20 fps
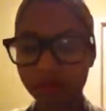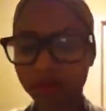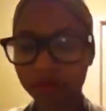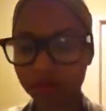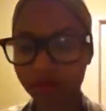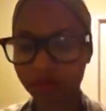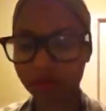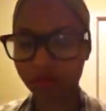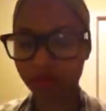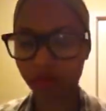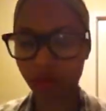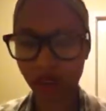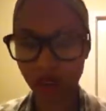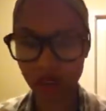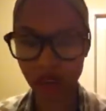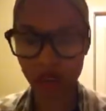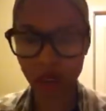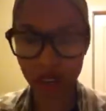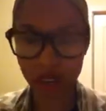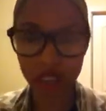him,
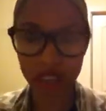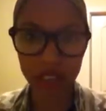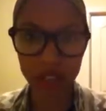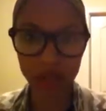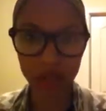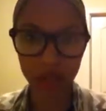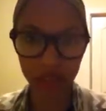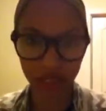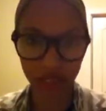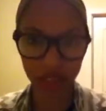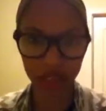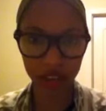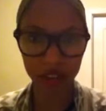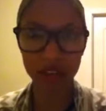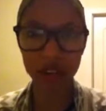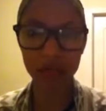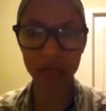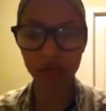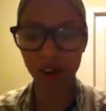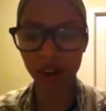at least with the
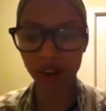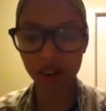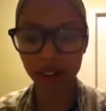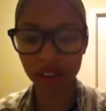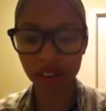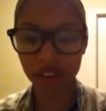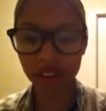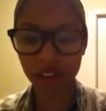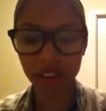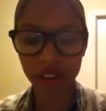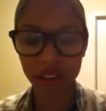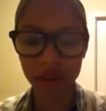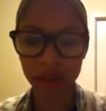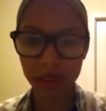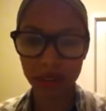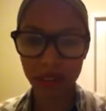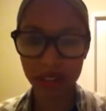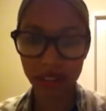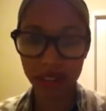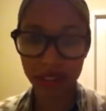hearing part,
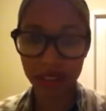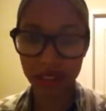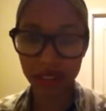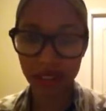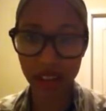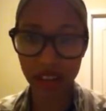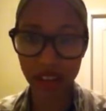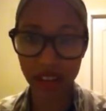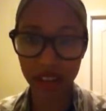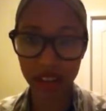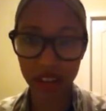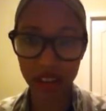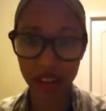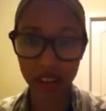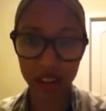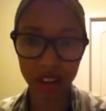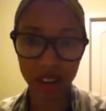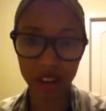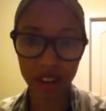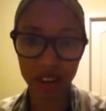because he had
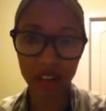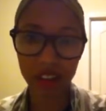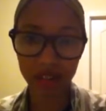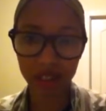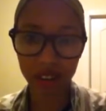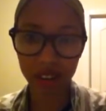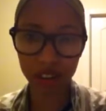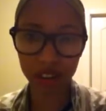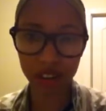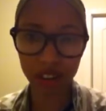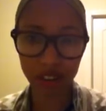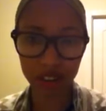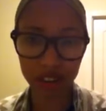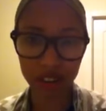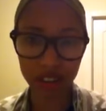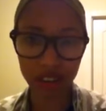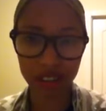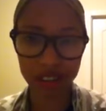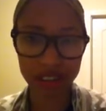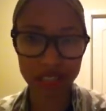hearing loss
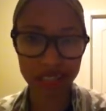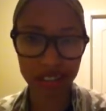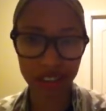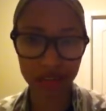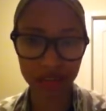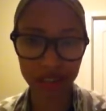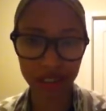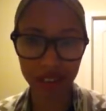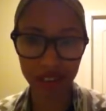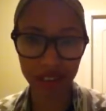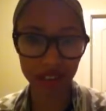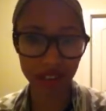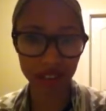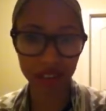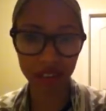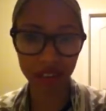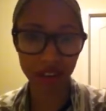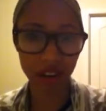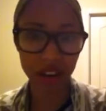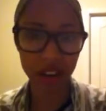in his left
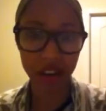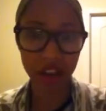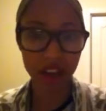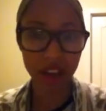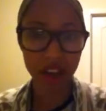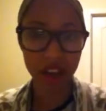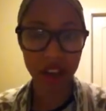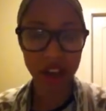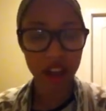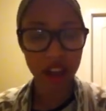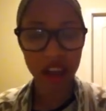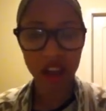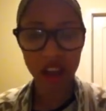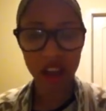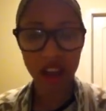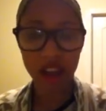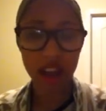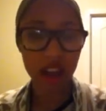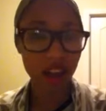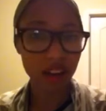ear.
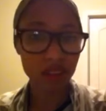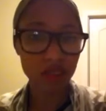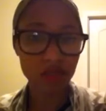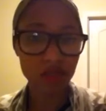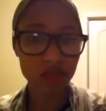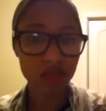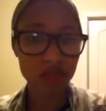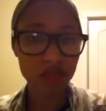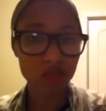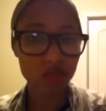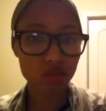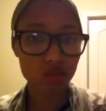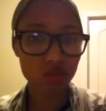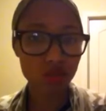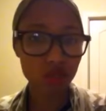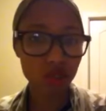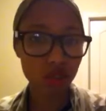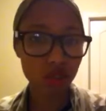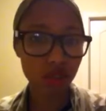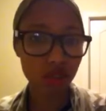I don't
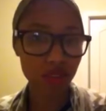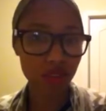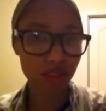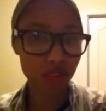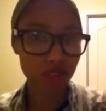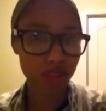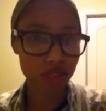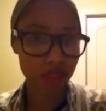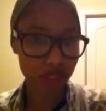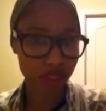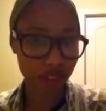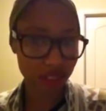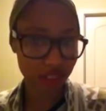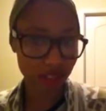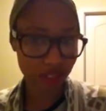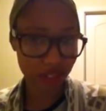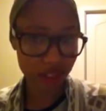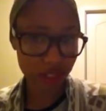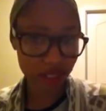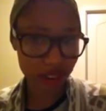know if he was
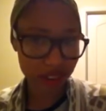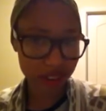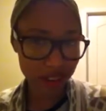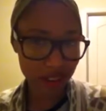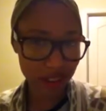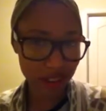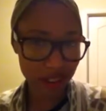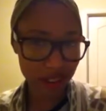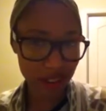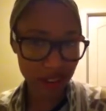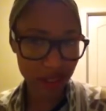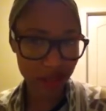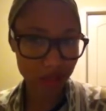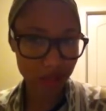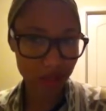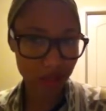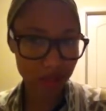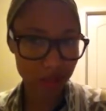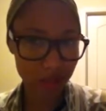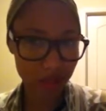clear that day. I don't
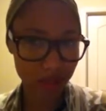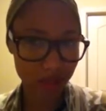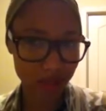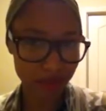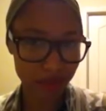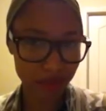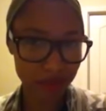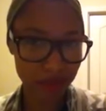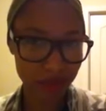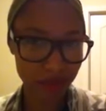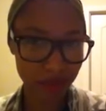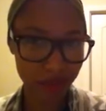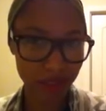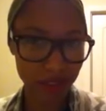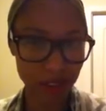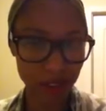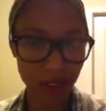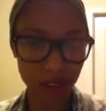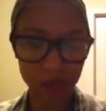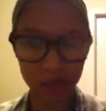remember his face and if
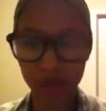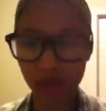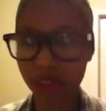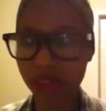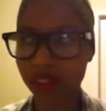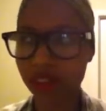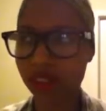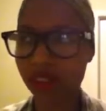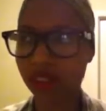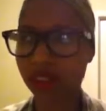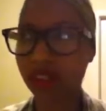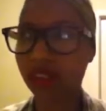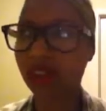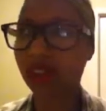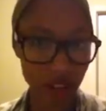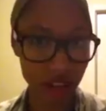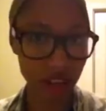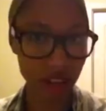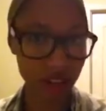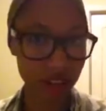I saw him throughout the day.
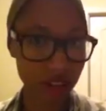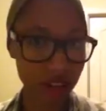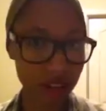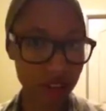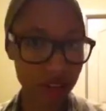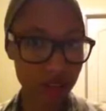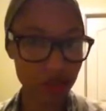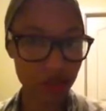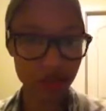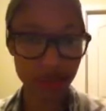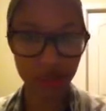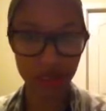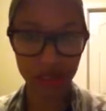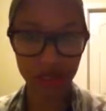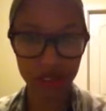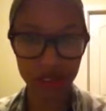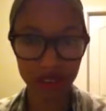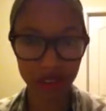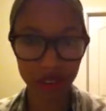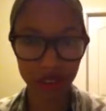And I think it was
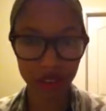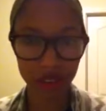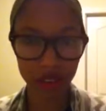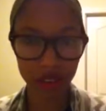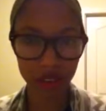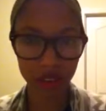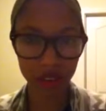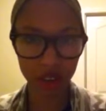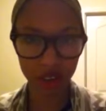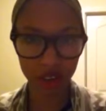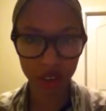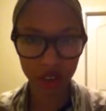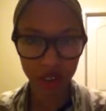because he